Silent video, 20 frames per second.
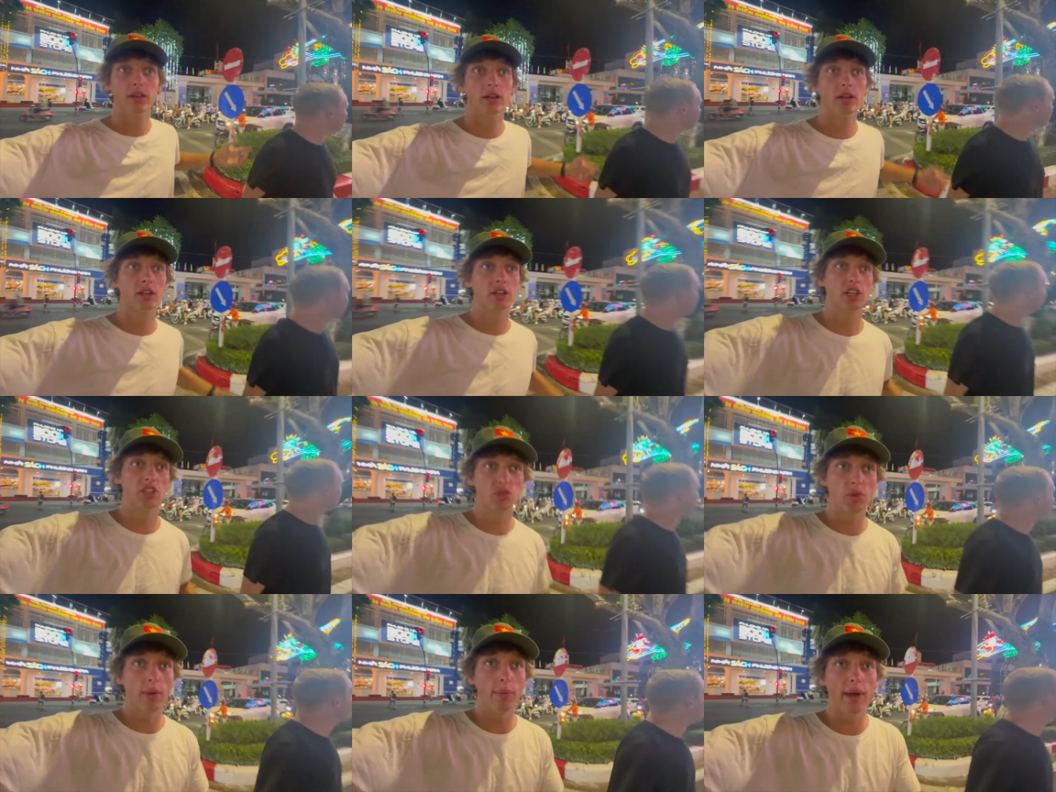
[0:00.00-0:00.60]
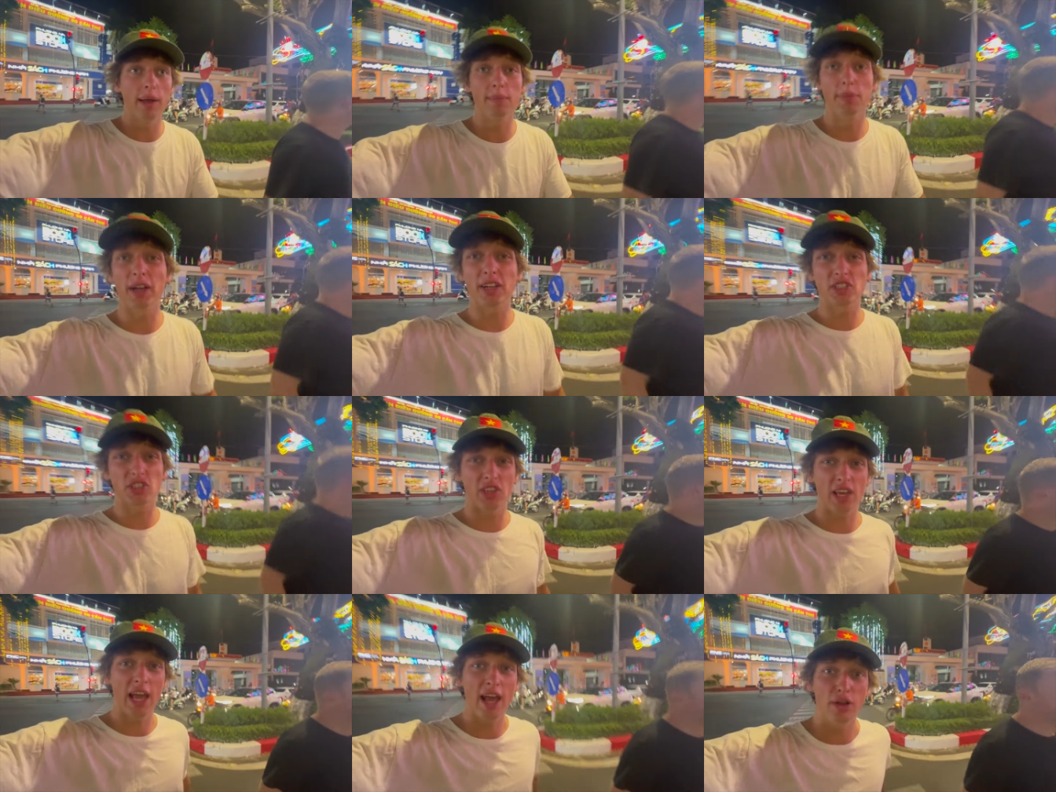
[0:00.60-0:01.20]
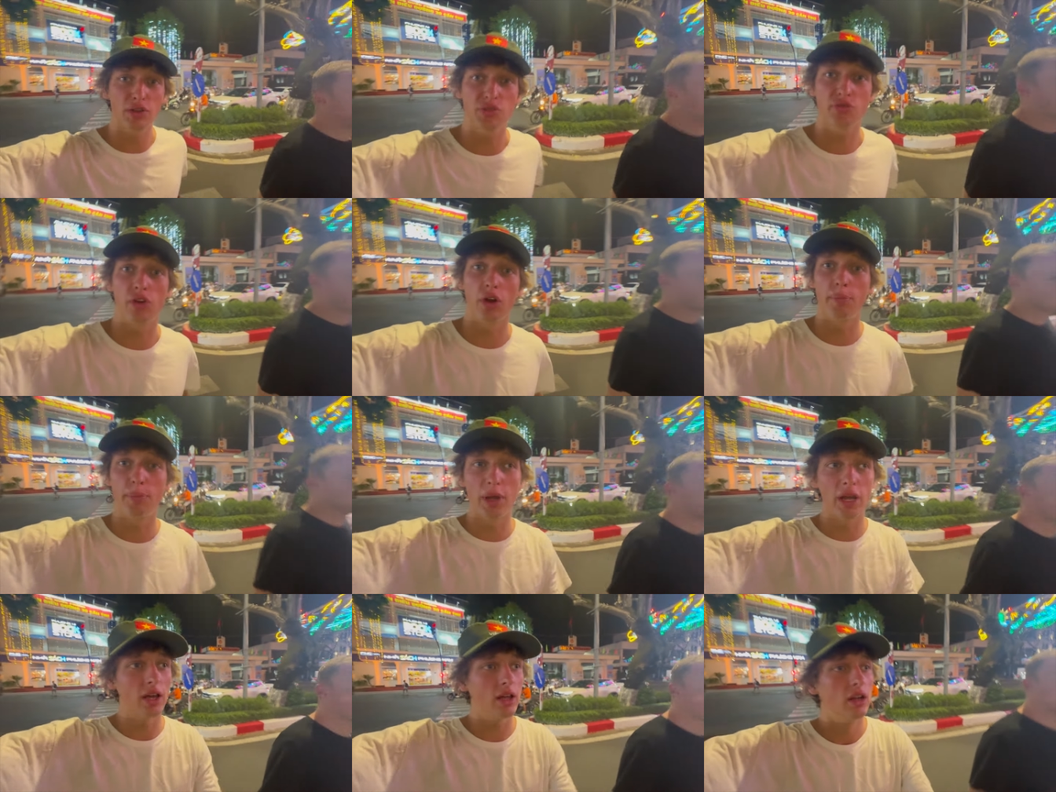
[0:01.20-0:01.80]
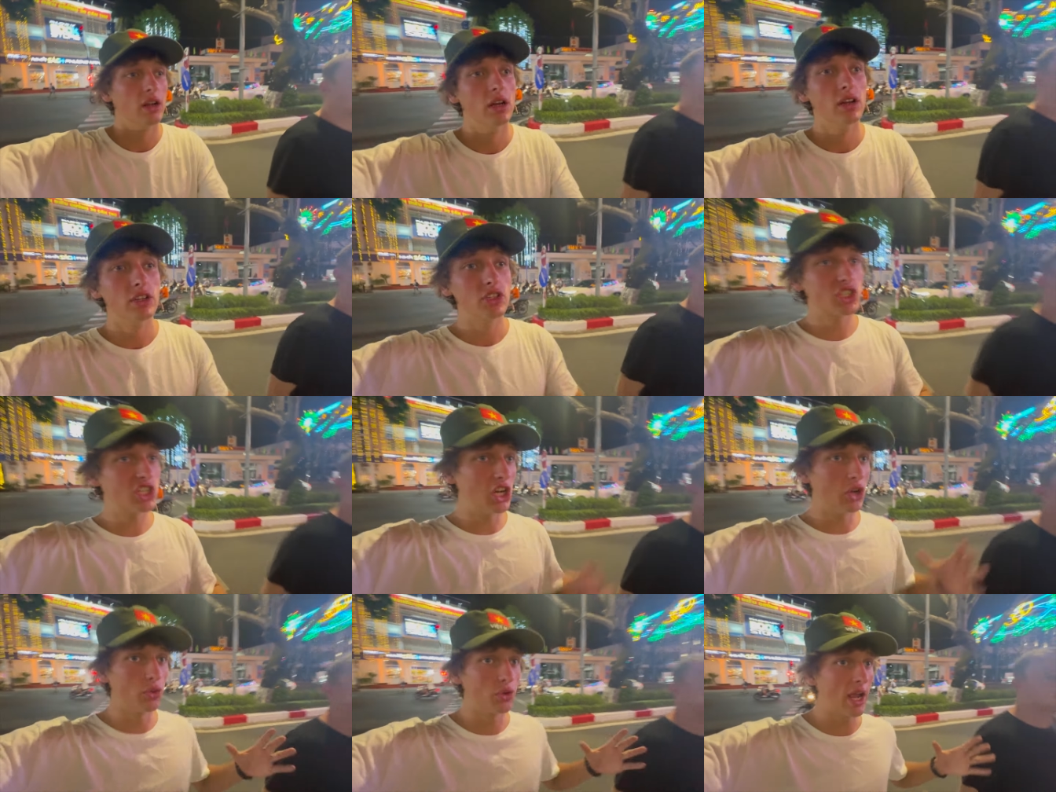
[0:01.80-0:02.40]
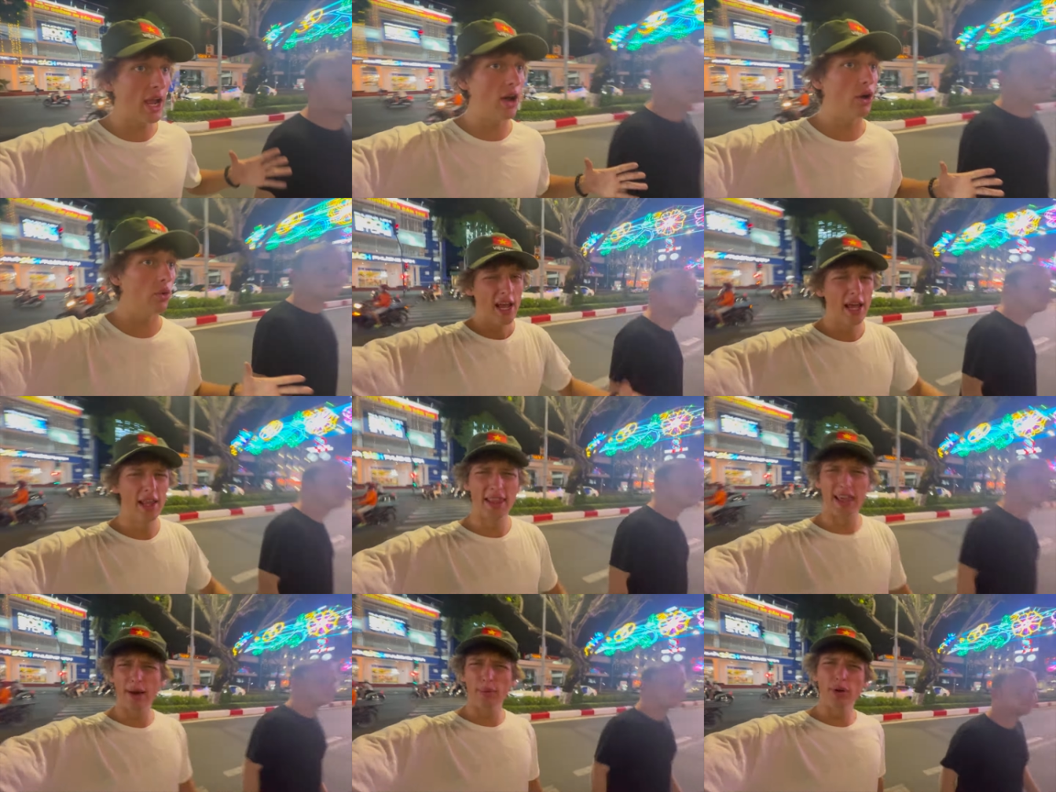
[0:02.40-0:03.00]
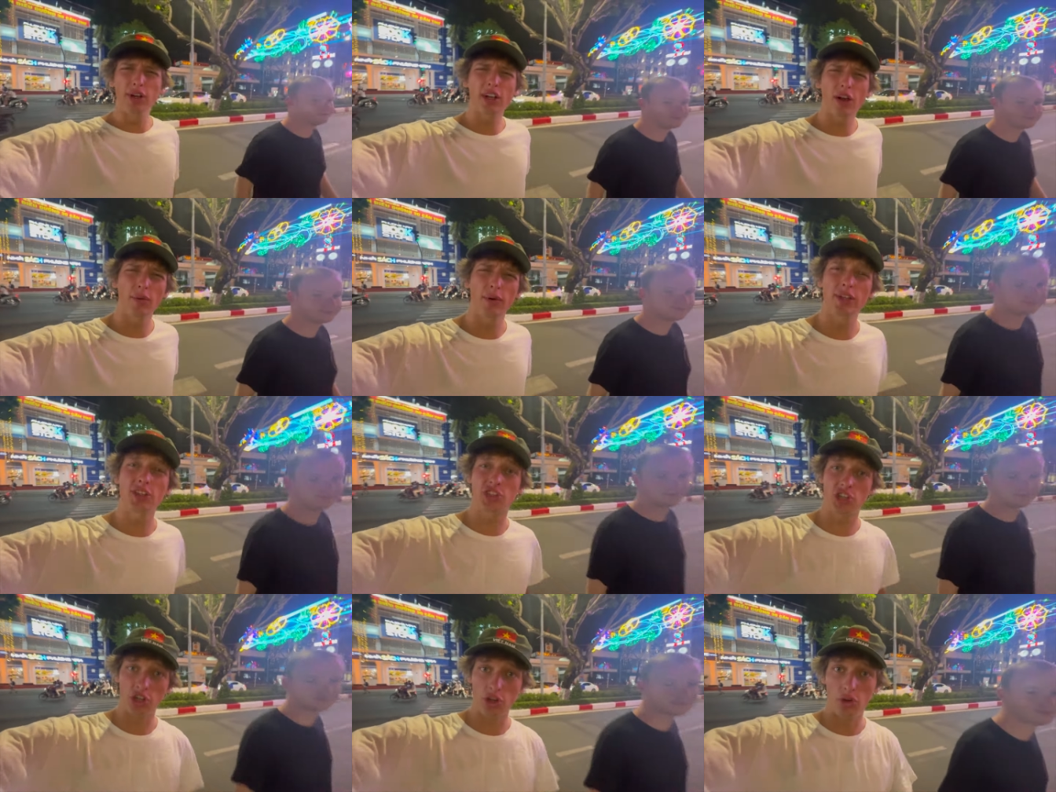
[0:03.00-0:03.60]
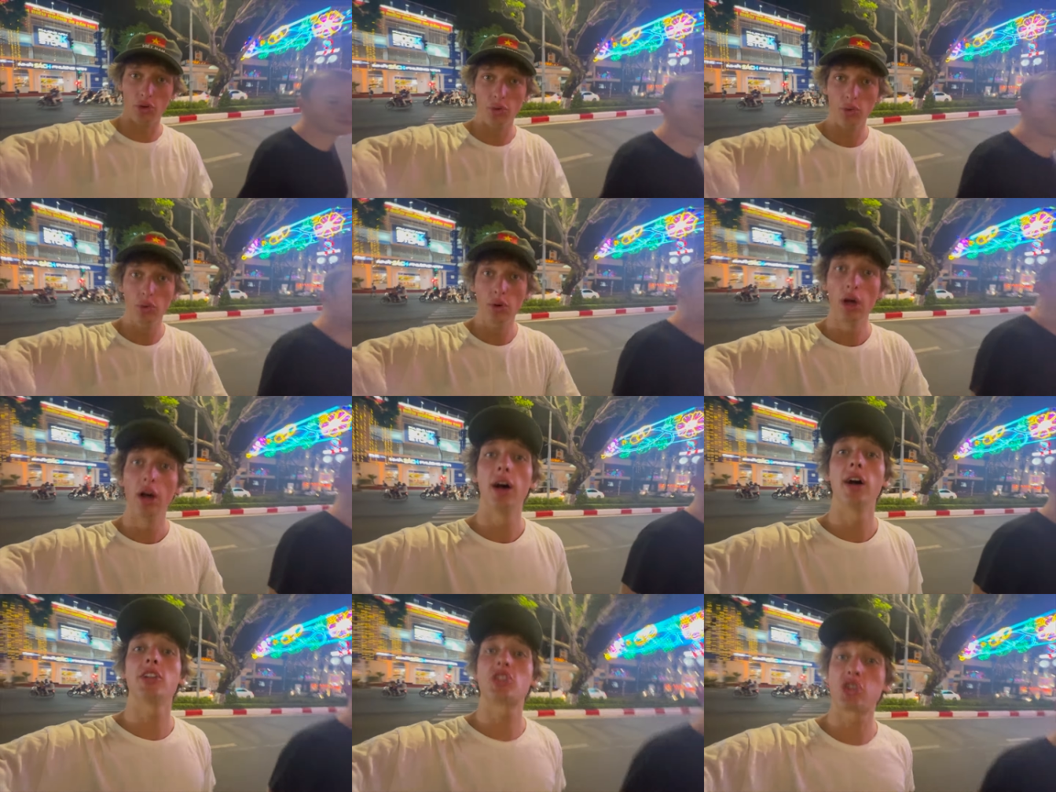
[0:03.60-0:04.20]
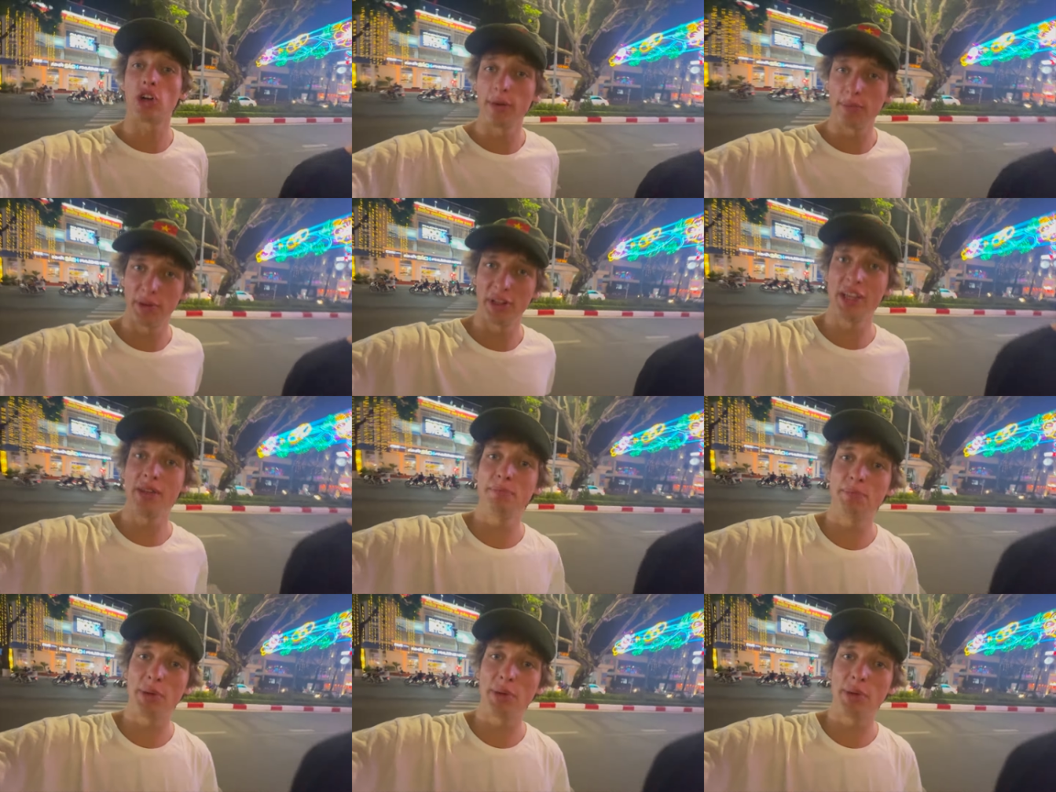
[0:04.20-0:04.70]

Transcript: because we went back to the house for a bit, chilled out, and now we're going to a trampoline